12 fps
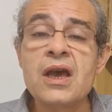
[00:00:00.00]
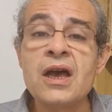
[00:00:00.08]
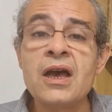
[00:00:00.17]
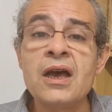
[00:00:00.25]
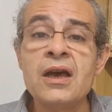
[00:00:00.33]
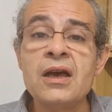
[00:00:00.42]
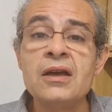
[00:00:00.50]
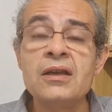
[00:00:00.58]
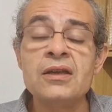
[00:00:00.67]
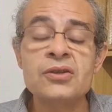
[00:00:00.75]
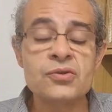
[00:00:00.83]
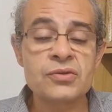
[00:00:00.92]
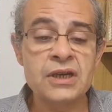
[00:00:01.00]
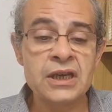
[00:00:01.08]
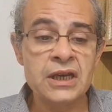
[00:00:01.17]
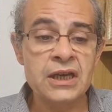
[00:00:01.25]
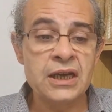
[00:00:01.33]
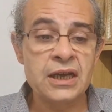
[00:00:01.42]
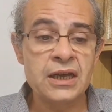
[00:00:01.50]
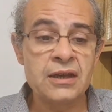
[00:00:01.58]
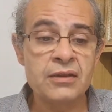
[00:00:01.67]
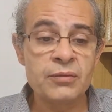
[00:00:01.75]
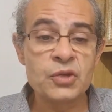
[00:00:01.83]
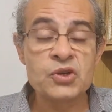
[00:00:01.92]
Literally,
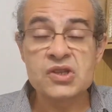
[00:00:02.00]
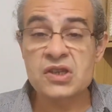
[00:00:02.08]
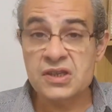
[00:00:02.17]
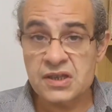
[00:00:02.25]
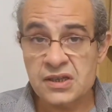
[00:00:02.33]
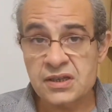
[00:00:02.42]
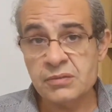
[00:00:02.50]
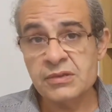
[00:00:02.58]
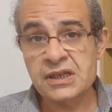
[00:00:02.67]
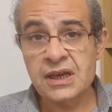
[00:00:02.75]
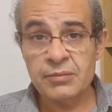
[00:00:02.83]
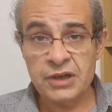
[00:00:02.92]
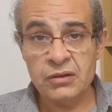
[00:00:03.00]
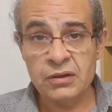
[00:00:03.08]
most of the system is coming